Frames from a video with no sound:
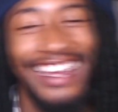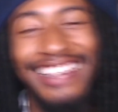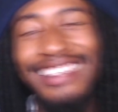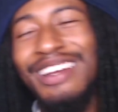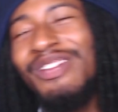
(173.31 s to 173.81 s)

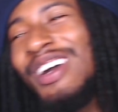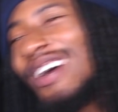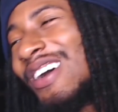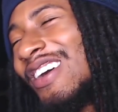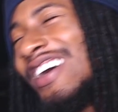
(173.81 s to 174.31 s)
he said,
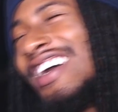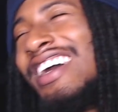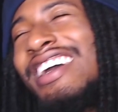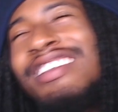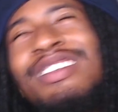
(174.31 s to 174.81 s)
bro,
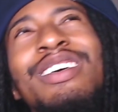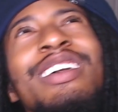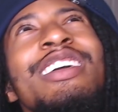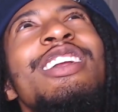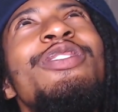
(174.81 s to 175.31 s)
it's too
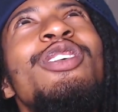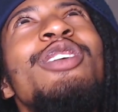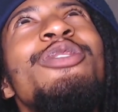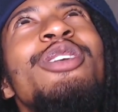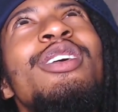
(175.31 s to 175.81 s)
early in the
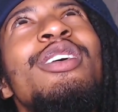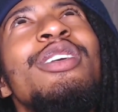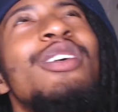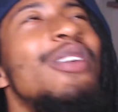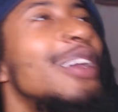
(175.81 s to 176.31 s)
morning for y'all.
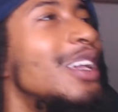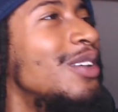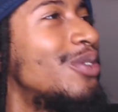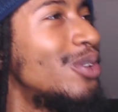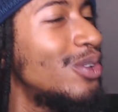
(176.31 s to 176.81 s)
Yo,
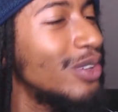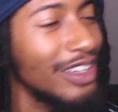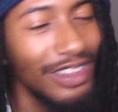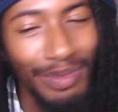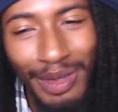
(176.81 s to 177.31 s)
evil
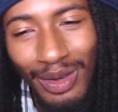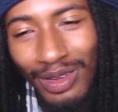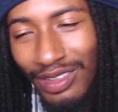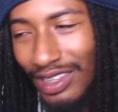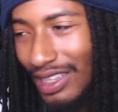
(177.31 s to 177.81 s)

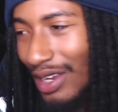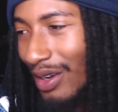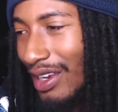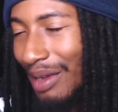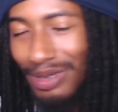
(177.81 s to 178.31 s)
conspiracy
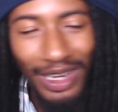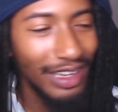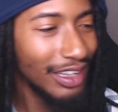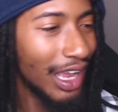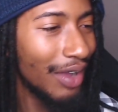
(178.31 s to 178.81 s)
theory. I'm trying
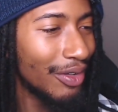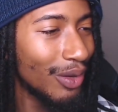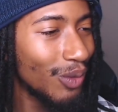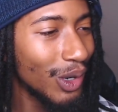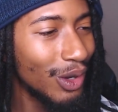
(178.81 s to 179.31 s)
to take over
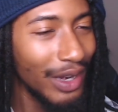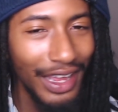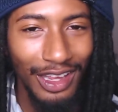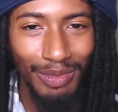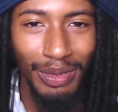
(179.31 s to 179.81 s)
the world
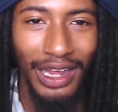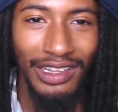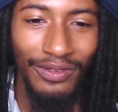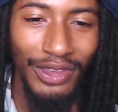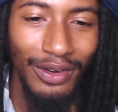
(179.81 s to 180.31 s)
as
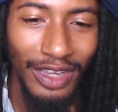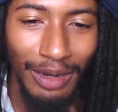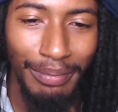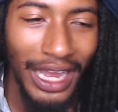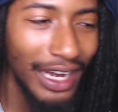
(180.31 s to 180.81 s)
plots. If you don't get
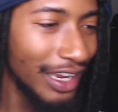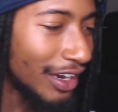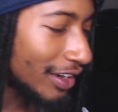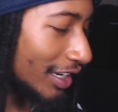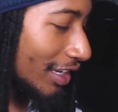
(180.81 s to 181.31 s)
up out of
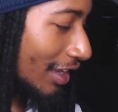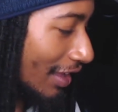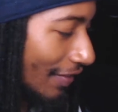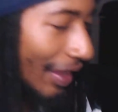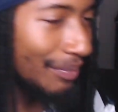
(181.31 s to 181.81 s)
here, nigga,
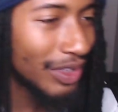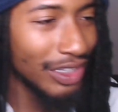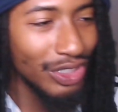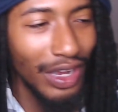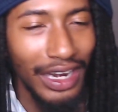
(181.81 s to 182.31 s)
I'm
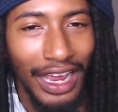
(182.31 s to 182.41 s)
just trying to